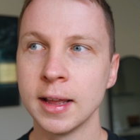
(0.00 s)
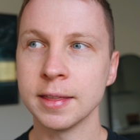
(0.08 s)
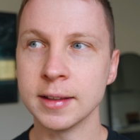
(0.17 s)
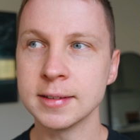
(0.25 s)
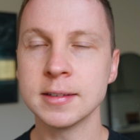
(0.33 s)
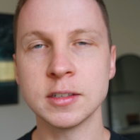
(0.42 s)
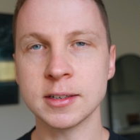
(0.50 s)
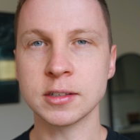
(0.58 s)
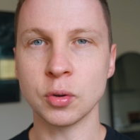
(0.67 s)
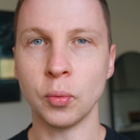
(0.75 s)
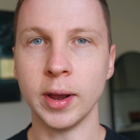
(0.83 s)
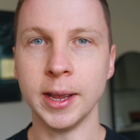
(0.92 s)
this is just
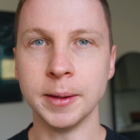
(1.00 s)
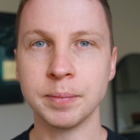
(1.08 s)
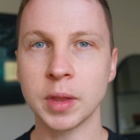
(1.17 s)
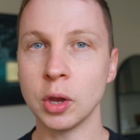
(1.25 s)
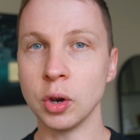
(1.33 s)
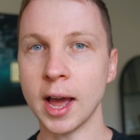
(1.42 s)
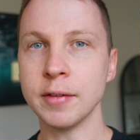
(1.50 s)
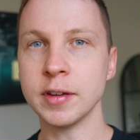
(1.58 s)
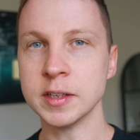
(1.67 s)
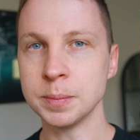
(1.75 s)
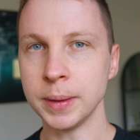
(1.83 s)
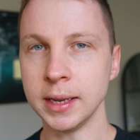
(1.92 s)
the way her life
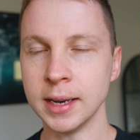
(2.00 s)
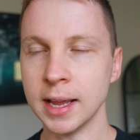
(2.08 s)
has been.